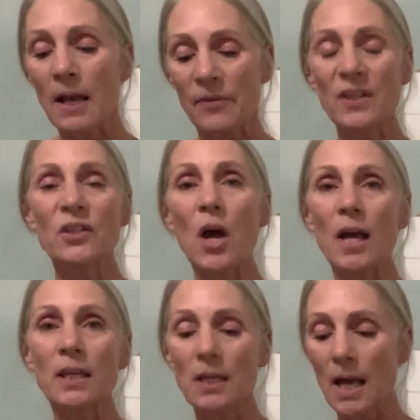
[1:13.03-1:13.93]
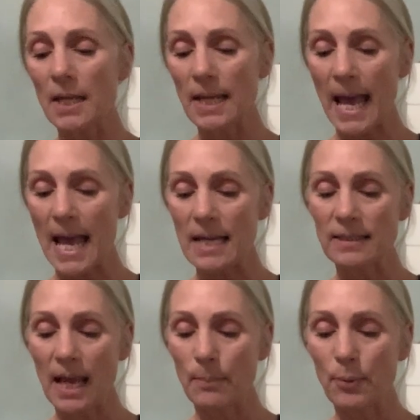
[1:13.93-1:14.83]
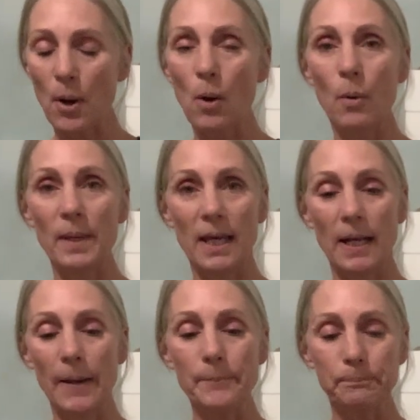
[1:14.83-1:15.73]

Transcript: This caulking gun has a probe in it